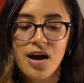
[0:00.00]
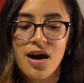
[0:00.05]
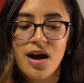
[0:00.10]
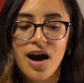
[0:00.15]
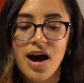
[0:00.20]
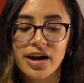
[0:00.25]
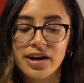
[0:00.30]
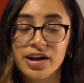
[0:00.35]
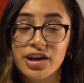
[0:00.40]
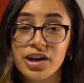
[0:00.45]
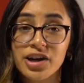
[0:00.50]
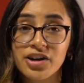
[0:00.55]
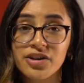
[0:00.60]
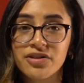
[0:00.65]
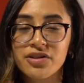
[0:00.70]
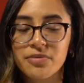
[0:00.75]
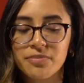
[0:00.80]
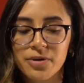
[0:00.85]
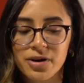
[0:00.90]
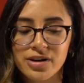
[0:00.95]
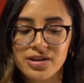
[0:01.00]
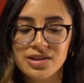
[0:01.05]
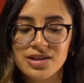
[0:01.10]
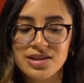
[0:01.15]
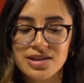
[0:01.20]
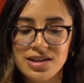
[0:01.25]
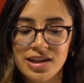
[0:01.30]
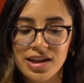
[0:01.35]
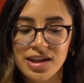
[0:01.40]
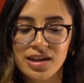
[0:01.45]
I hear the birds
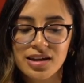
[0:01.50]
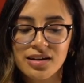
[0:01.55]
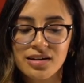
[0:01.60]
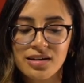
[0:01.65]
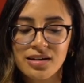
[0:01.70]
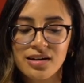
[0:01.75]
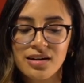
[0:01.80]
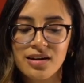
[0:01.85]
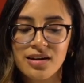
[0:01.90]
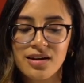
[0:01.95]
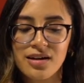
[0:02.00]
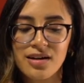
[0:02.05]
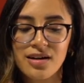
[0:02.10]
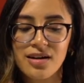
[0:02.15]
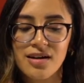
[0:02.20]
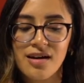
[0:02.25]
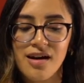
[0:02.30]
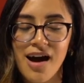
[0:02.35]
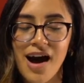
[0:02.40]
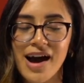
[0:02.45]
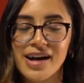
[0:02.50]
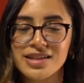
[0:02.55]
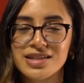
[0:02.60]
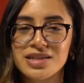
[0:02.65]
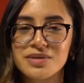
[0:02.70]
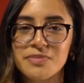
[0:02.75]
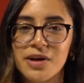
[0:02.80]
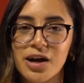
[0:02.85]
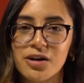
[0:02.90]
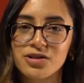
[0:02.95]
sing. I
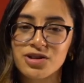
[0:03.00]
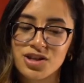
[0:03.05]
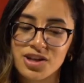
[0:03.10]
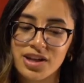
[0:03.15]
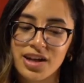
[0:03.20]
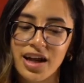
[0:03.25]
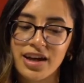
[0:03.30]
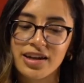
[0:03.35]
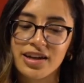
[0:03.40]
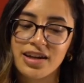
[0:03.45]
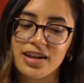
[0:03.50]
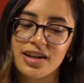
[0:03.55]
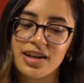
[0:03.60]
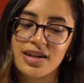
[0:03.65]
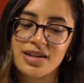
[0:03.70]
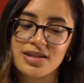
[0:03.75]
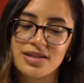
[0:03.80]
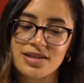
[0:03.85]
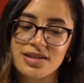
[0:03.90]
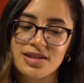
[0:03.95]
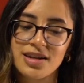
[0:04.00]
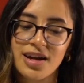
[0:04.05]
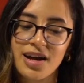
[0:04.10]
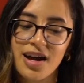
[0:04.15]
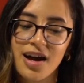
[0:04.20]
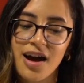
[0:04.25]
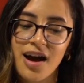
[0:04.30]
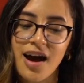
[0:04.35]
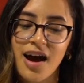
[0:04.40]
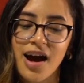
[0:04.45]
smell chilaquiles.
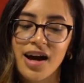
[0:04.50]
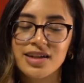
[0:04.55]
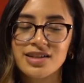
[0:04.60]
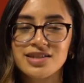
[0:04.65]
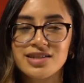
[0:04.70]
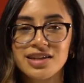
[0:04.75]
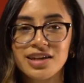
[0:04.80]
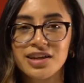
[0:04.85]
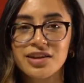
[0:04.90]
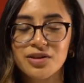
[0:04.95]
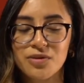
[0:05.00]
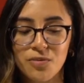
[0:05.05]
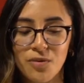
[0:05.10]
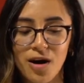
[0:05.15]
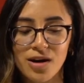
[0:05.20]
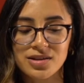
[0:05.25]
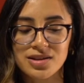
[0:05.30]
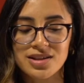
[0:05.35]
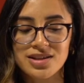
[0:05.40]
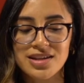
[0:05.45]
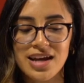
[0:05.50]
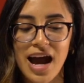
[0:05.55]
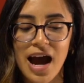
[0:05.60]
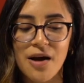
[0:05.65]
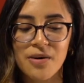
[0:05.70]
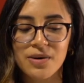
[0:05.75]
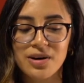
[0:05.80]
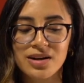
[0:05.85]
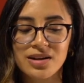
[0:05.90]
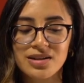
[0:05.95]
I see the Watts
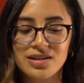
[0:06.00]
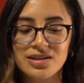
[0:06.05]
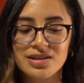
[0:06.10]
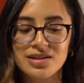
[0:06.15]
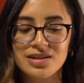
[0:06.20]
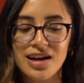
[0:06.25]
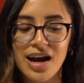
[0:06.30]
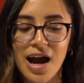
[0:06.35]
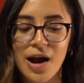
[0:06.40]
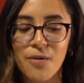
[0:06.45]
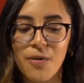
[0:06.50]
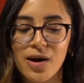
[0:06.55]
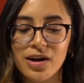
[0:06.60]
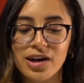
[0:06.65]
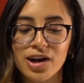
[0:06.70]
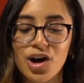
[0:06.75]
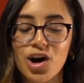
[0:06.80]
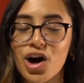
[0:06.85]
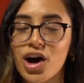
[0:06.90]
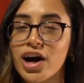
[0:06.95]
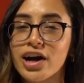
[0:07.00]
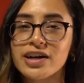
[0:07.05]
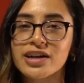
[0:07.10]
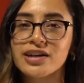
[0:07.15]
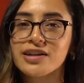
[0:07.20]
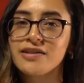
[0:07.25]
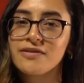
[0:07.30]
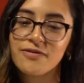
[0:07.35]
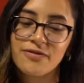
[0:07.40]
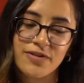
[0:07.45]
Towers. I want a
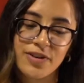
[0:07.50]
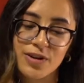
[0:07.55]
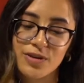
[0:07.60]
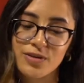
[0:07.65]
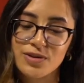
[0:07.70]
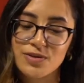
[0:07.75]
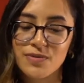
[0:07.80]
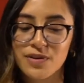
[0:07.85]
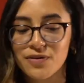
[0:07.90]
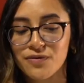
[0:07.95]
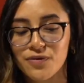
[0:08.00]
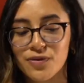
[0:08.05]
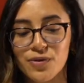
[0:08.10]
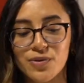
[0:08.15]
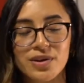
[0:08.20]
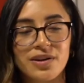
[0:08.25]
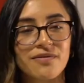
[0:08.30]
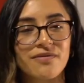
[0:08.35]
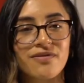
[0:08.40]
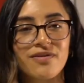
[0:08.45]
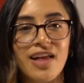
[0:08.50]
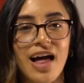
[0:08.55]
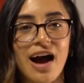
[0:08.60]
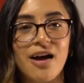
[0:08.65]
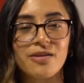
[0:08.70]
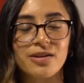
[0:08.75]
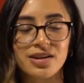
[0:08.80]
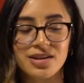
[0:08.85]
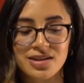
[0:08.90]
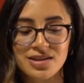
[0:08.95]
garden filled with food and
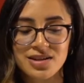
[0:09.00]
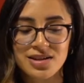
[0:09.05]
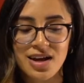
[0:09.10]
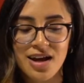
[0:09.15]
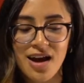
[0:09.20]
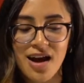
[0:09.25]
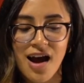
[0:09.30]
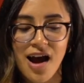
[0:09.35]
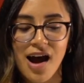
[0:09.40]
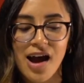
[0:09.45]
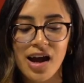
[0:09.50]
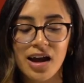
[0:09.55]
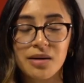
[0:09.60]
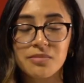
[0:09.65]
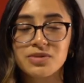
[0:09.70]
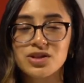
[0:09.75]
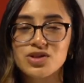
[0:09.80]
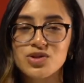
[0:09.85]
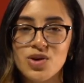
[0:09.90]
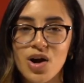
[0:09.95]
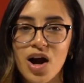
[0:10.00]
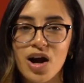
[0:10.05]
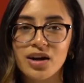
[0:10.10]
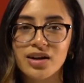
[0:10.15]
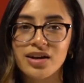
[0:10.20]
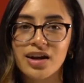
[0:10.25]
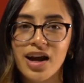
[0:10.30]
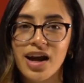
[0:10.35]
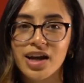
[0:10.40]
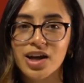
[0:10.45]
flowers. I am
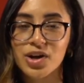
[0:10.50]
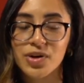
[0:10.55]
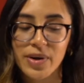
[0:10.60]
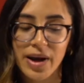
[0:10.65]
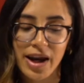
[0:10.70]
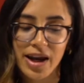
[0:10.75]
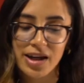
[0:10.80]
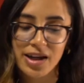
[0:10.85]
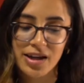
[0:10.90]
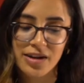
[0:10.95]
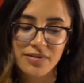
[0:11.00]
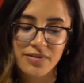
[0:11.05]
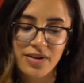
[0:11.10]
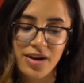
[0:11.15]
strong and creative.